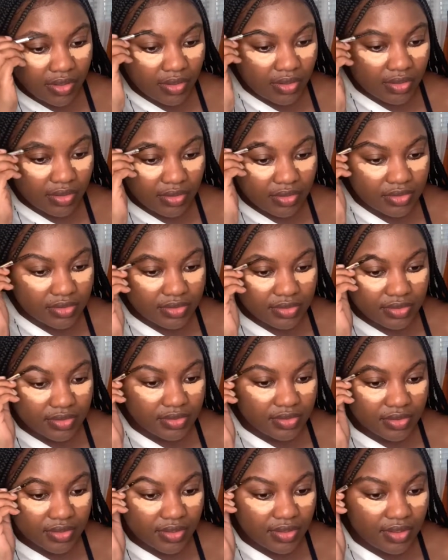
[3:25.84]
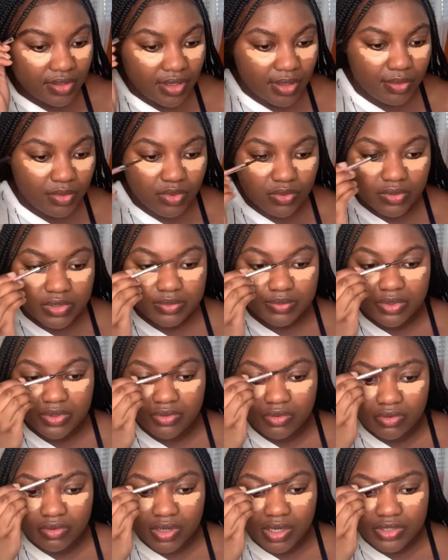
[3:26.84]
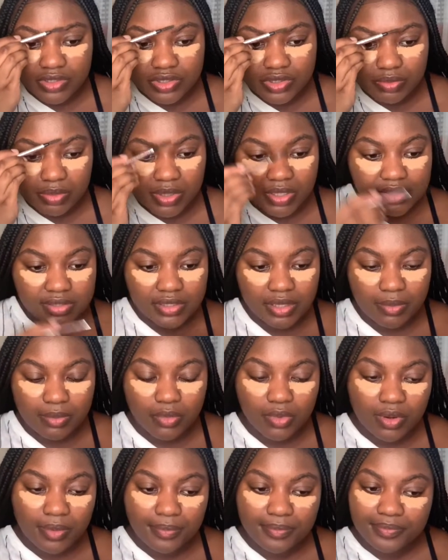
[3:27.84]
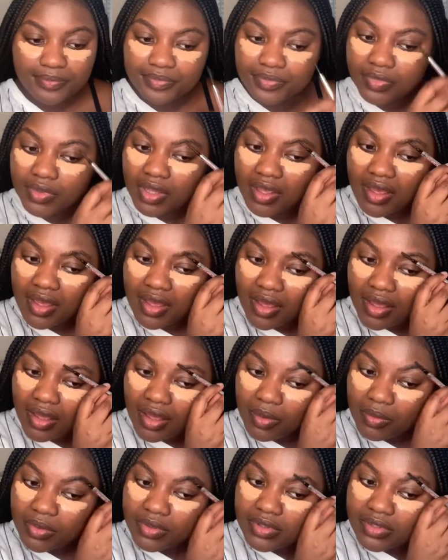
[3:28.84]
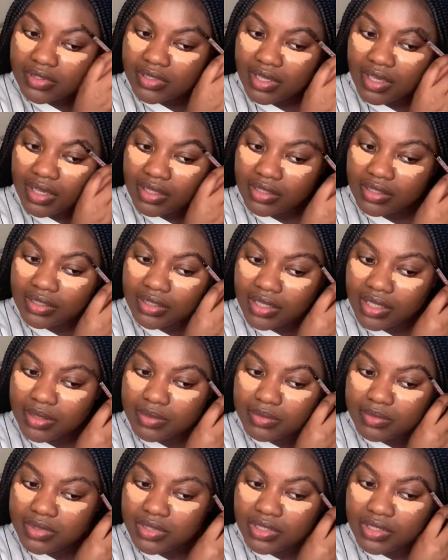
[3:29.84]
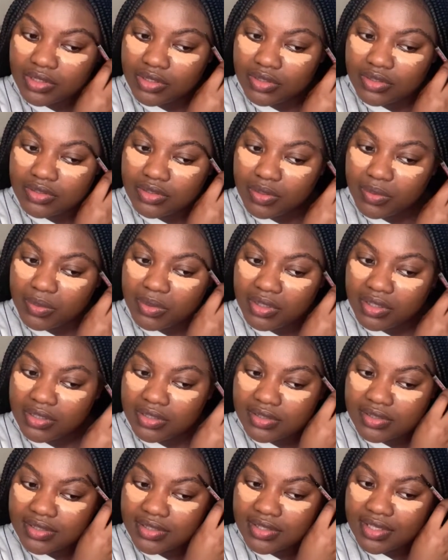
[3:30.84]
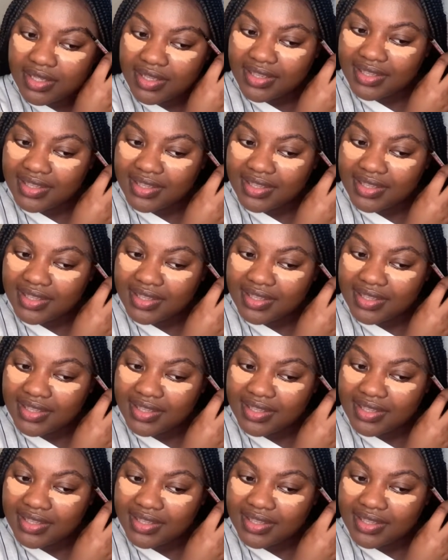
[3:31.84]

because I'm always being rushed by someone. I won't say any names, he knows who he is.